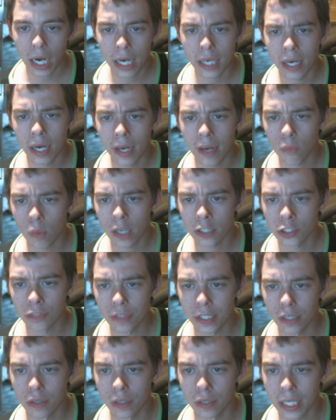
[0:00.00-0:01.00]
Hi, I have watched your
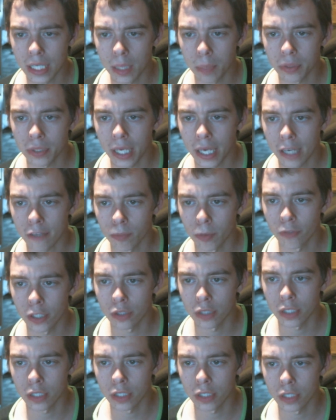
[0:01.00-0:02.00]
video and I can't put the hack in the
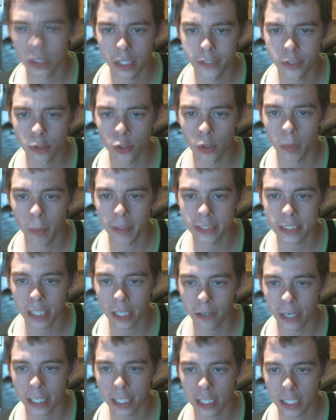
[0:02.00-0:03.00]
video that you posted on YouTube about the
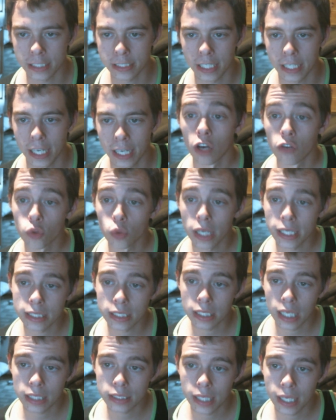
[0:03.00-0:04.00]
title hack and plant that hack. If you would like to
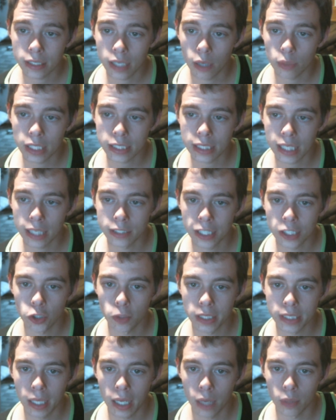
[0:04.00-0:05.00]
contact, I would like to contact you
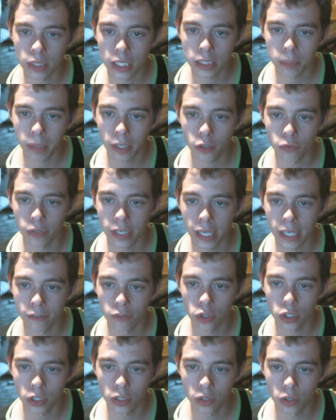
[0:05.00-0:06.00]
about that. I would like to pay you for that if
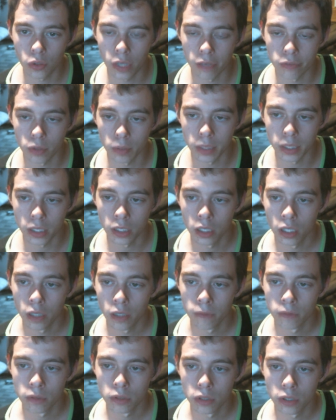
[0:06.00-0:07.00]
you could do that for me.
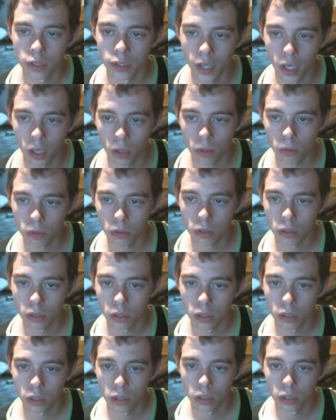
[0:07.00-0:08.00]
No?
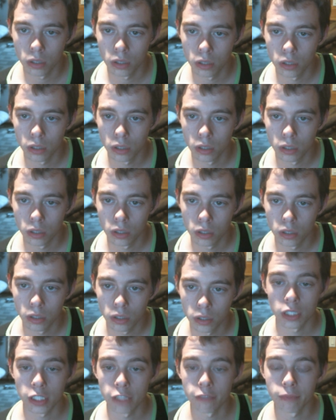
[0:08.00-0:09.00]

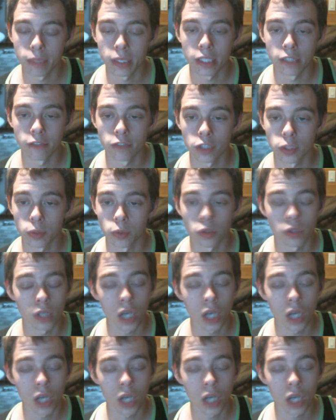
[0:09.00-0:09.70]
Give me the invisible.